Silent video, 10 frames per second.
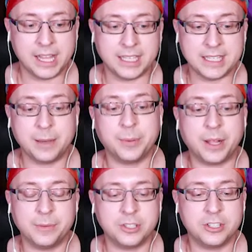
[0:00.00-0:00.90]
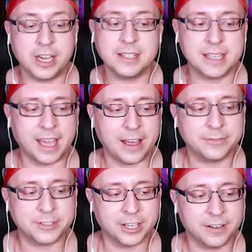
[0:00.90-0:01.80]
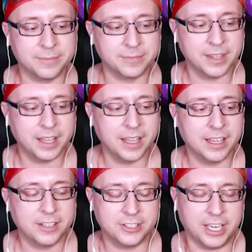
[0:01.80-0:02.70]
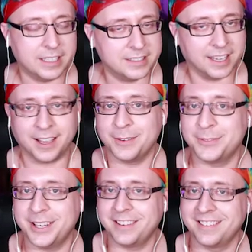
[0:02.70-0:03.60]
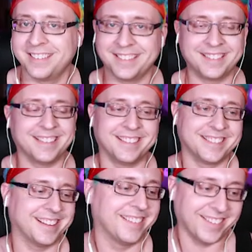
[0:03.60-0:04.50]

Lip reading: the example I was chasing after. So